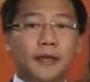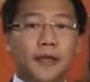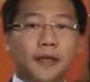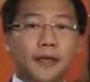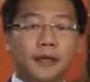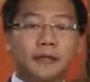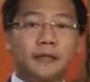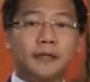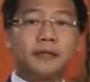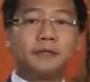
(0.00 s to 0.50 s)

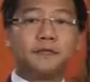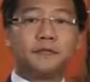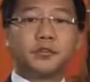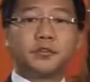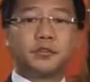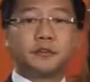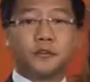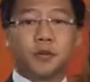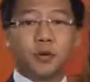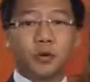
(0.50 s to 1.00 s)
and
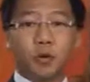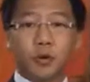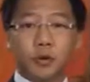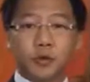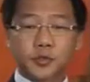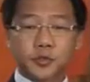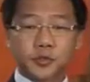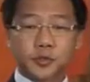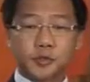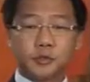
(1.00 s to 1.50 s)
this may
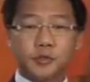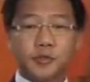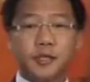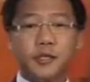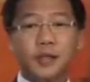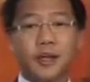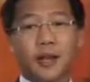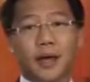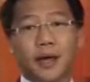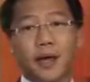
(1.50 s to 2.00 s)
also be
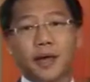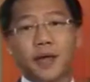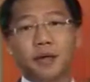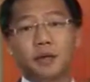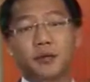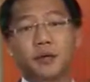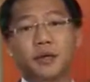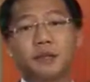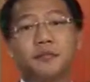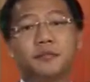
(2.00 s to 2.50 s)
in
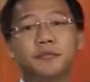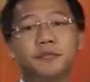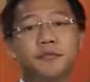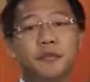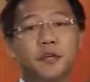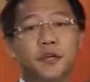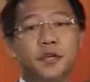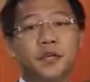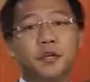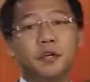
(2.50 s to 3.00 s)
line with
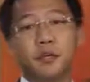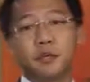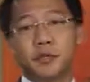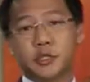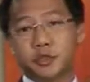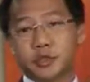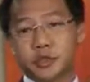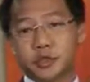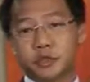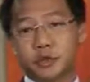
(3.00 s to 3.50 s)
any
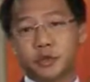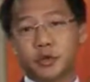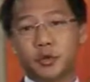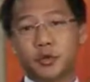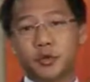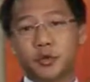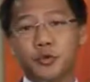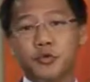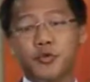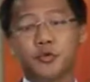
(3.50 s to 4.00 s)
arbitration
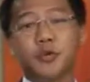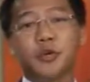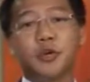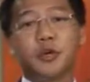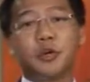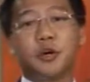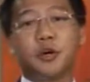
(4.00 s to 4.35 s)
clause